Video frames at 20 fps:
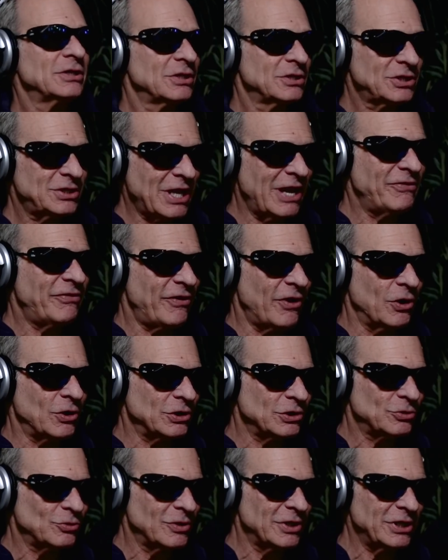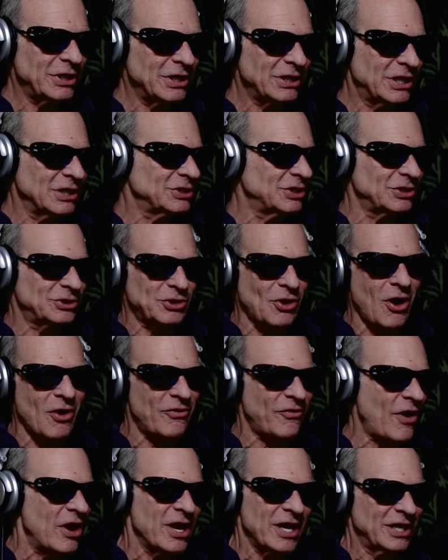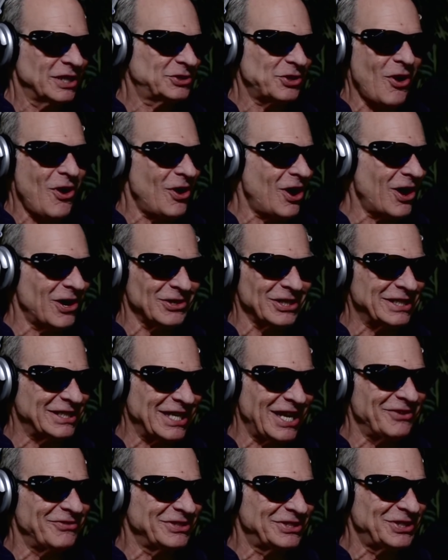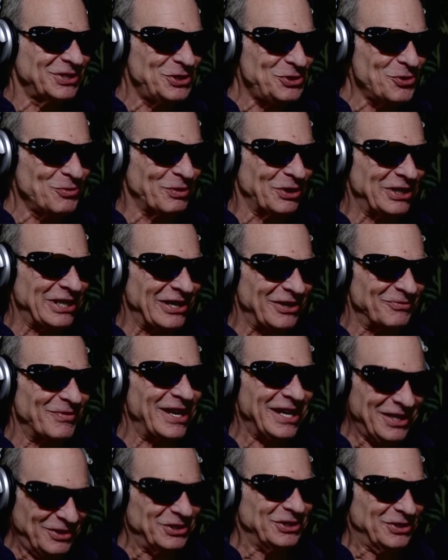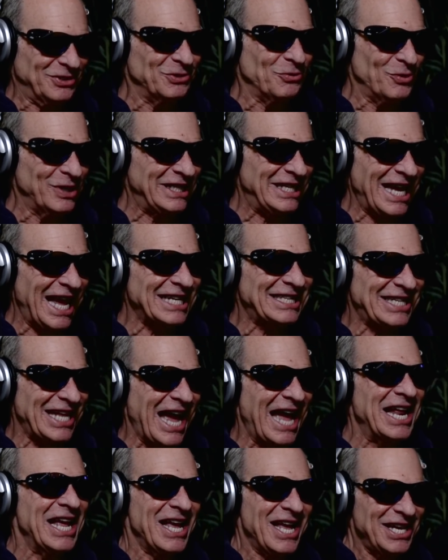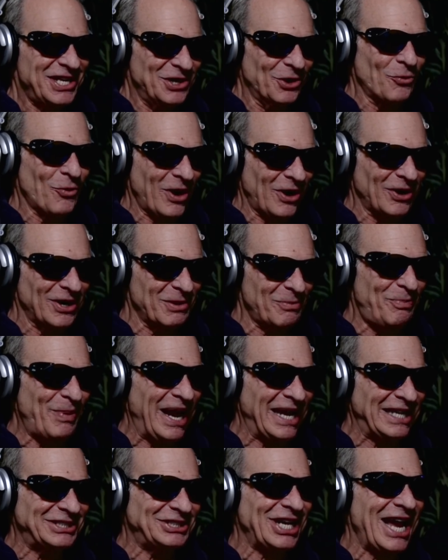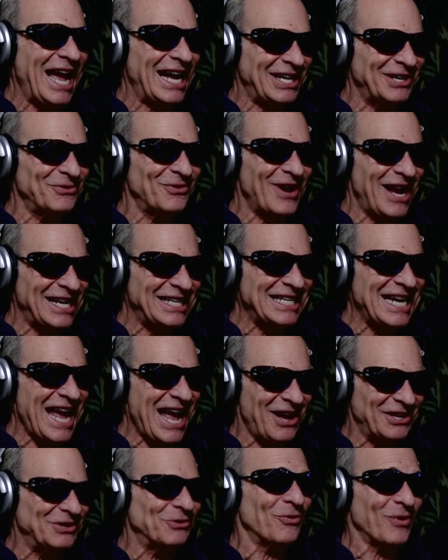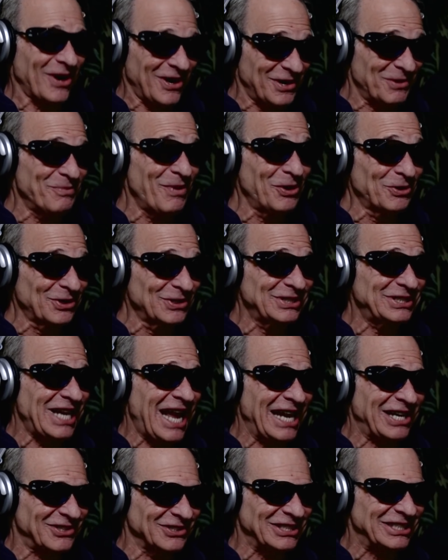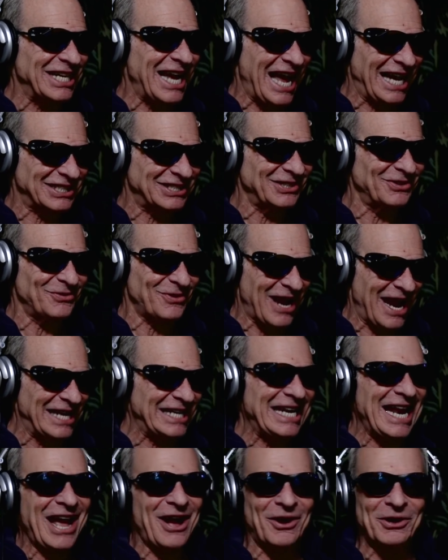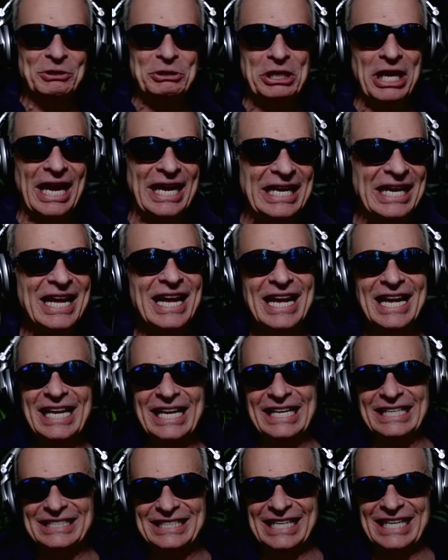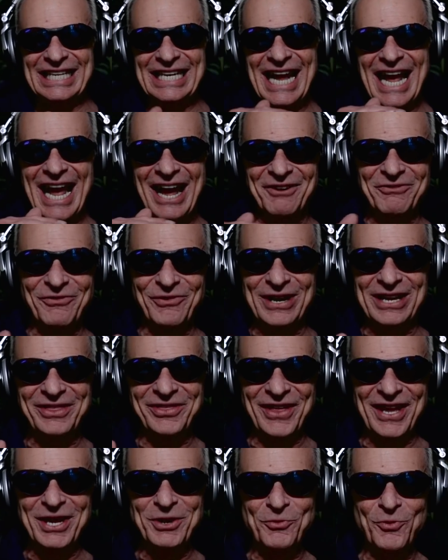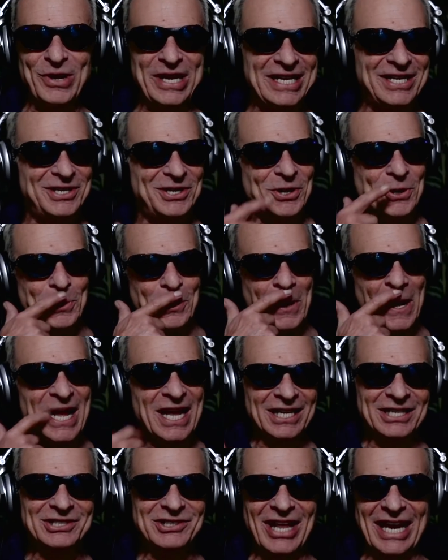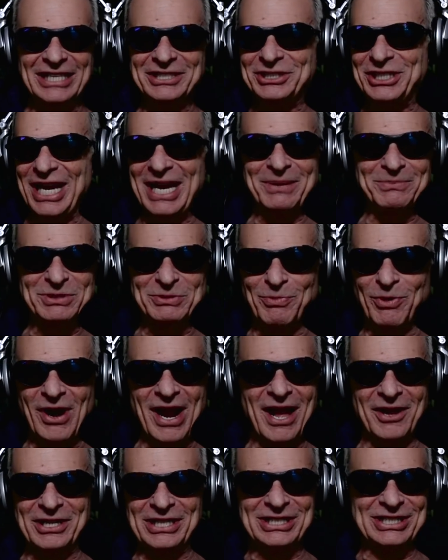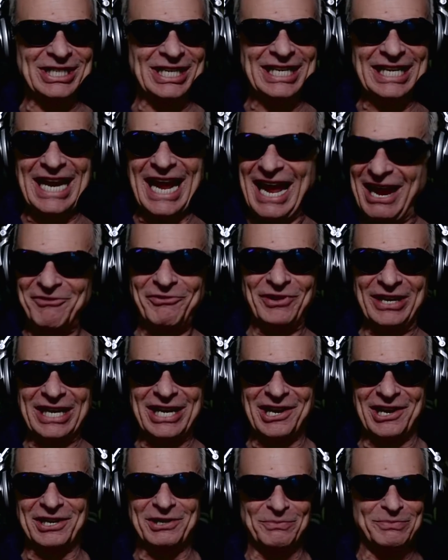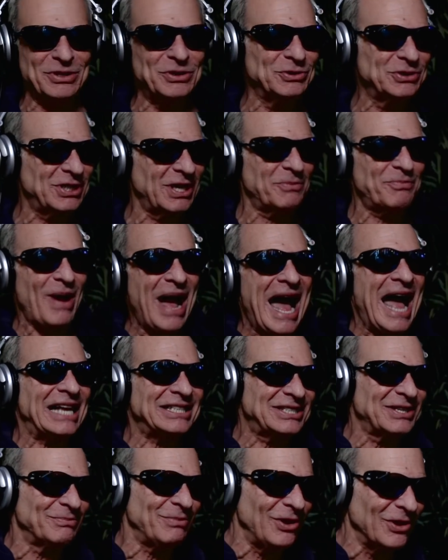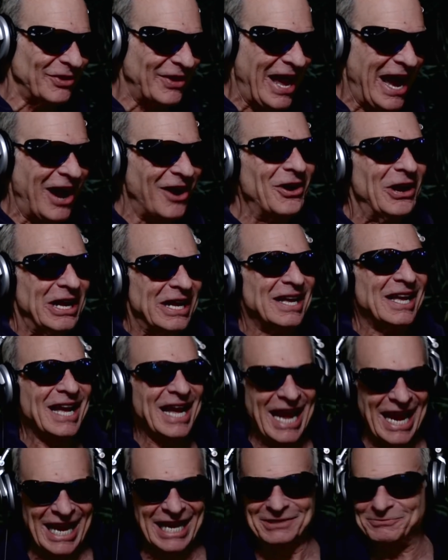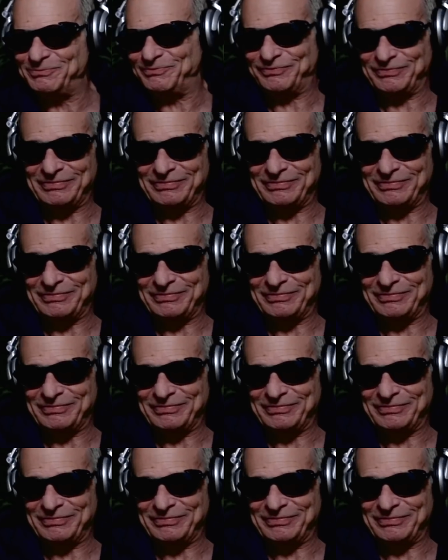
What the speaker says: stay focused, will you? Because it's all Harley Davidson humor here, man. You would get that. You're wearing a bike jacket right now. You're wearing a motorcycle jacket right now, okay? It's in everything we do. It's like James Brown is in every kind of music possible now, and